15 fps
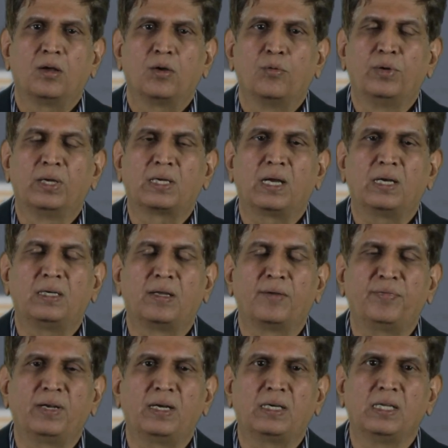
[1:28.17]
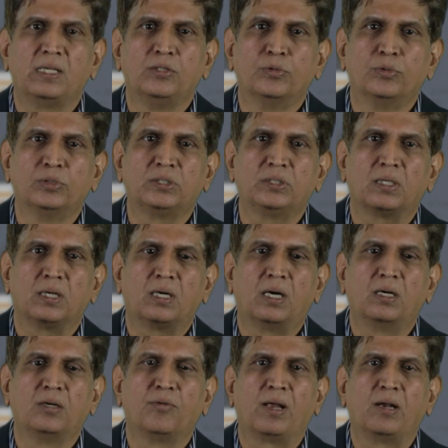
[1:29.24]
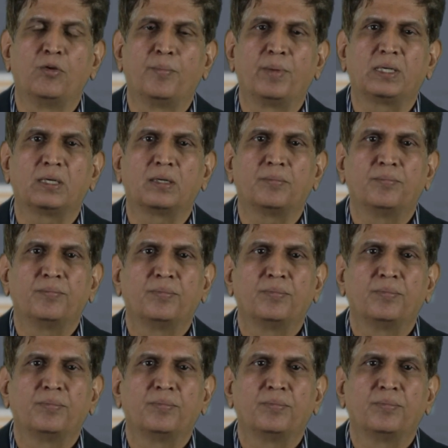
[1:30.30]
we can definitely use earned value method.